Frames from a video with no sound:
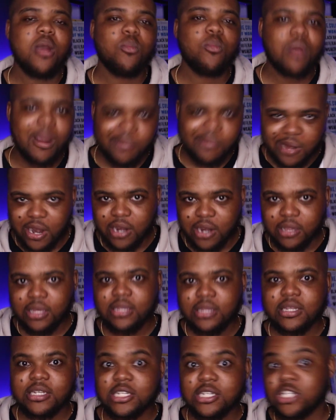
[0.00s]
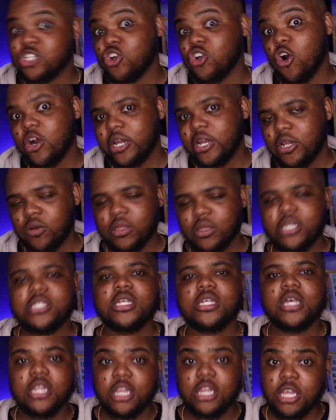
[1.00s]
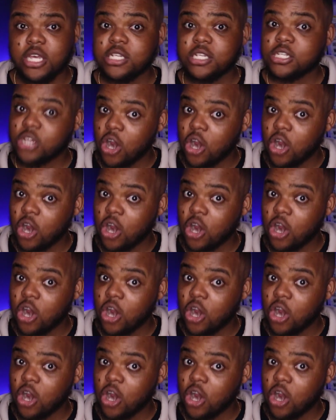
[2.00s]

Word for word: Primarily, this started, or at least this